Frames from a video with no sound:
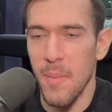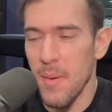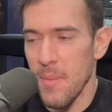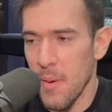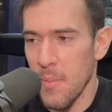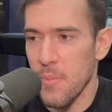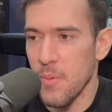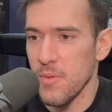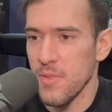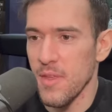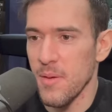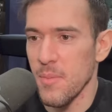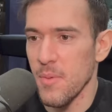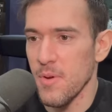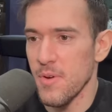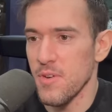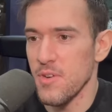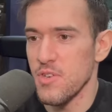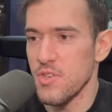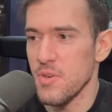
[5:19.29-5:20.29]
Maybe I'll put them
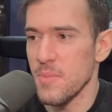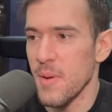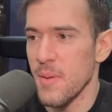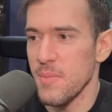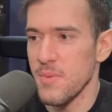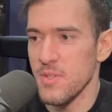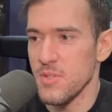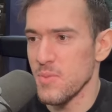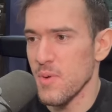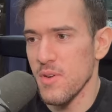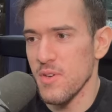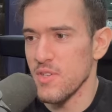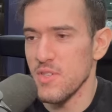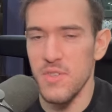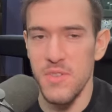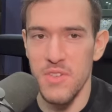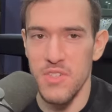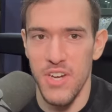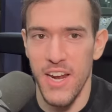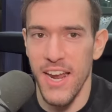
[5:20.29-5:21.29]
on YouTube members as well
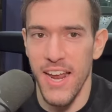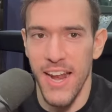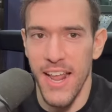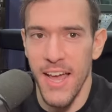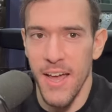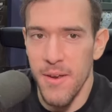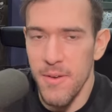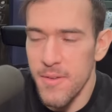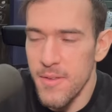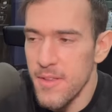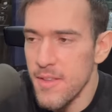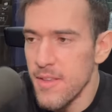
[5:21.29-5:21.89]
just to check it out.